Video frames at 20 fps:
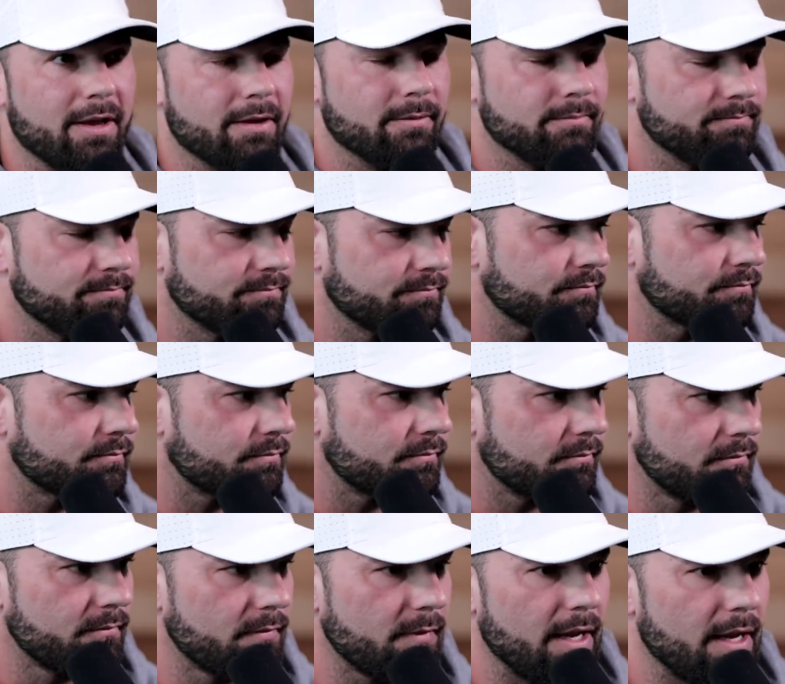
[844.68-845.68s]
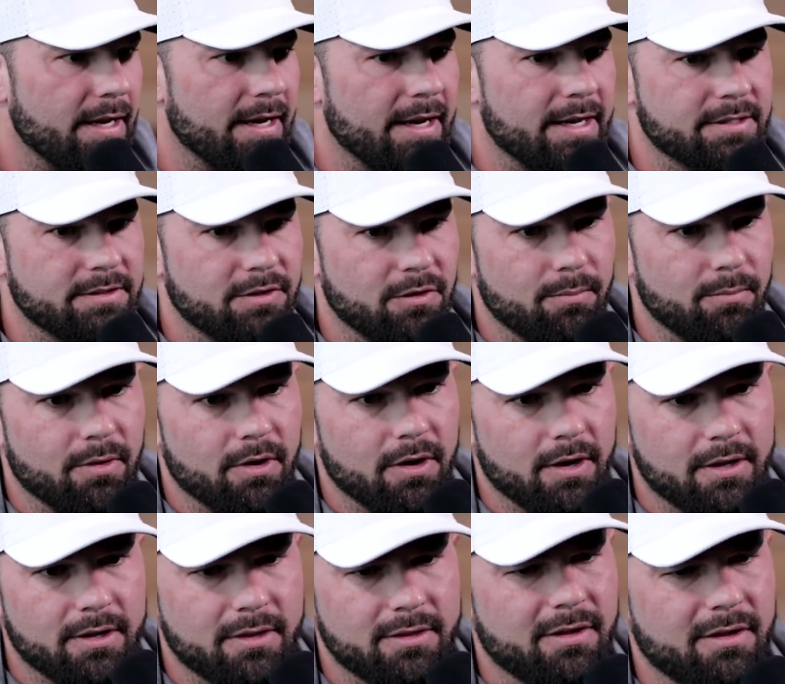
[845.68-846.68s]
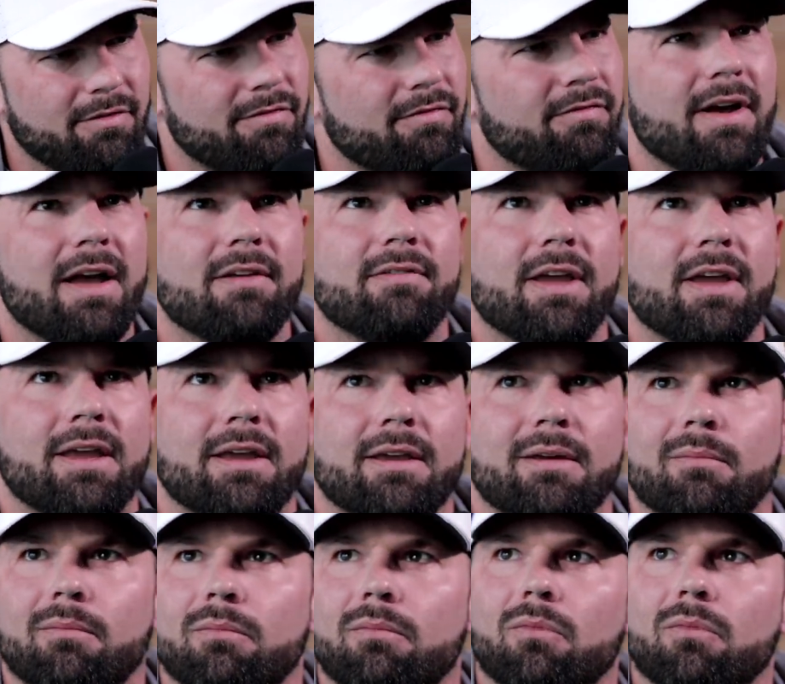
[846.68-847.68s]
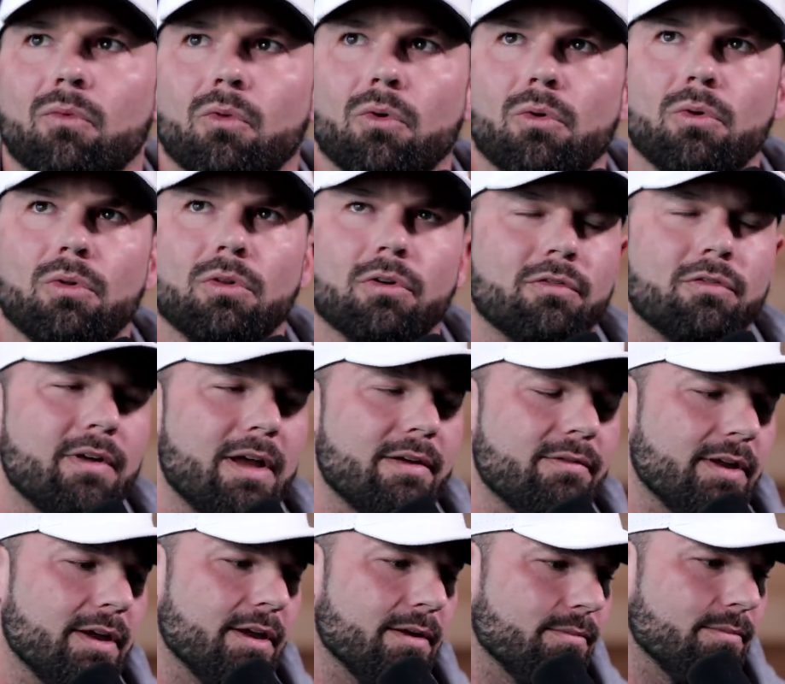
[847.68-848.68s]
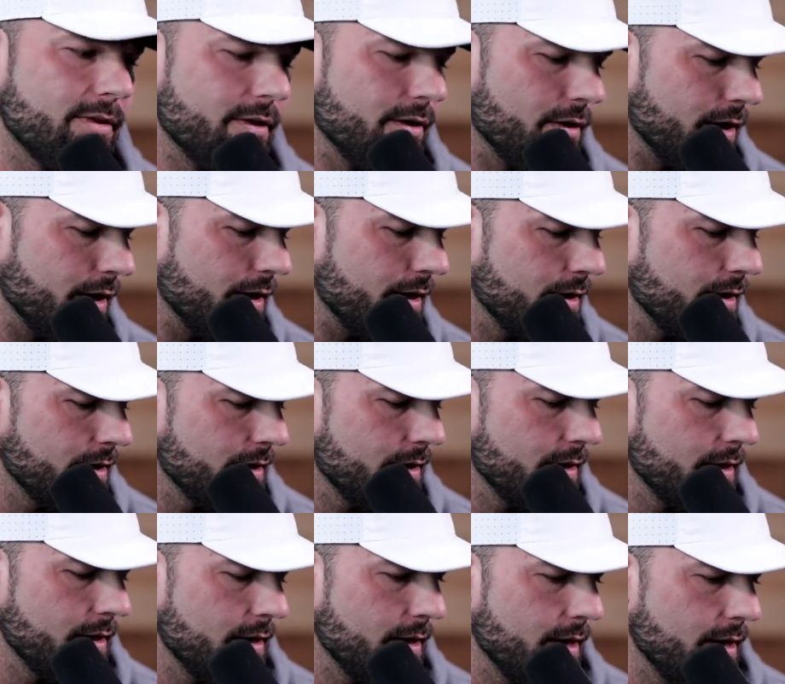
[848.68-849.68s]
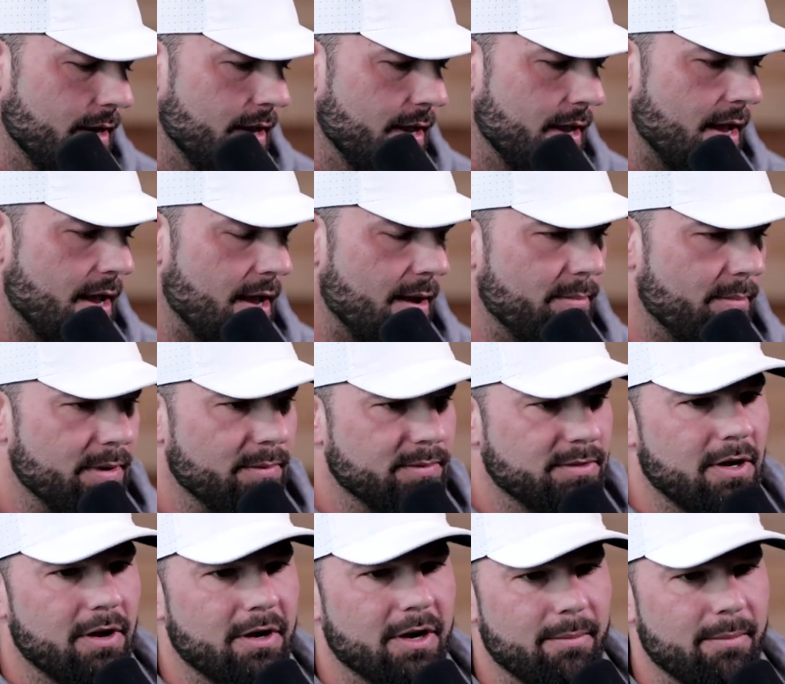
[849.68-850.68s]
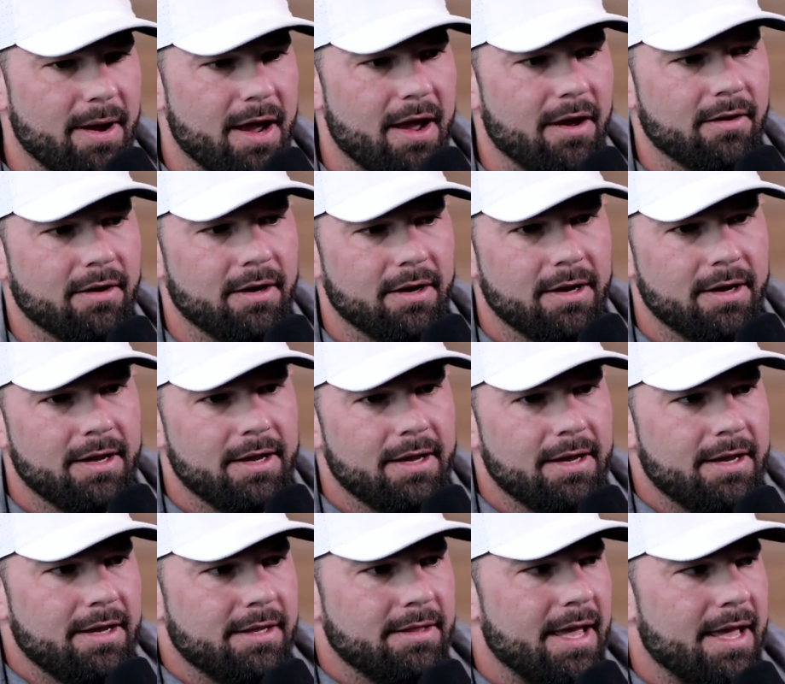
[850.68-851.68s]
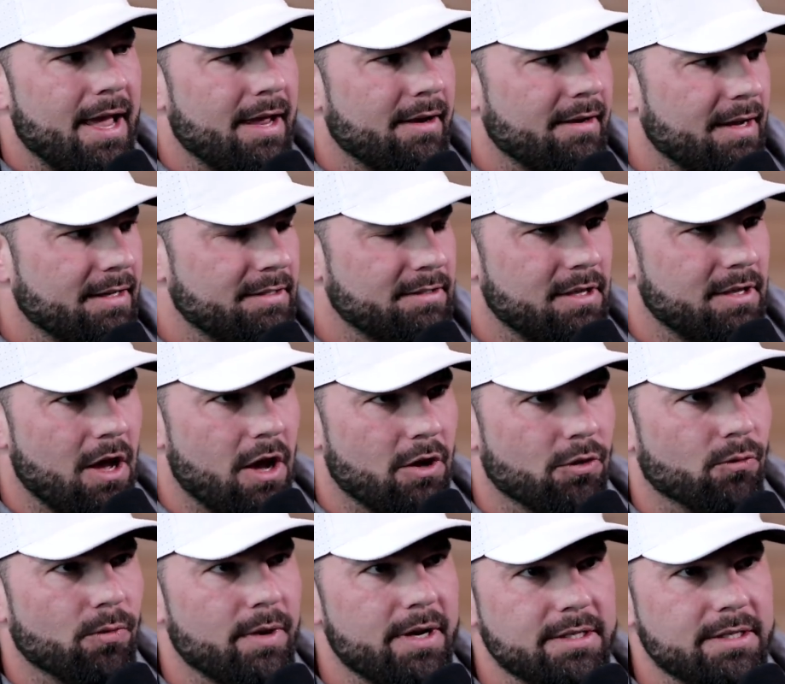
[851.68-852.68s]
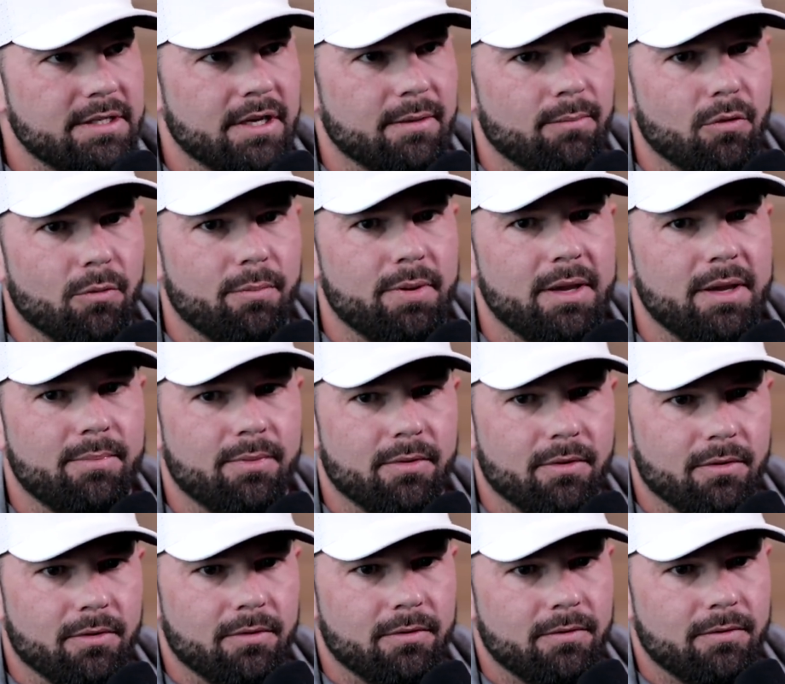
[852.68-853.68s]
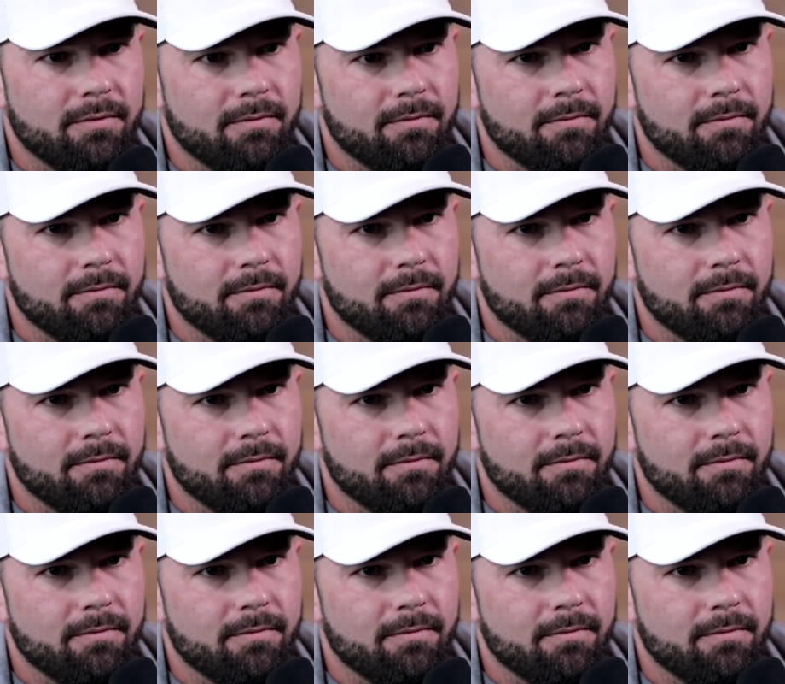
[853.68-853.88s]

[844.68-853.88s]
it in his new book, The 5 a.m. Rule or 5 a.m. Theory. Uh, but he was talking about that it's the unreasonable people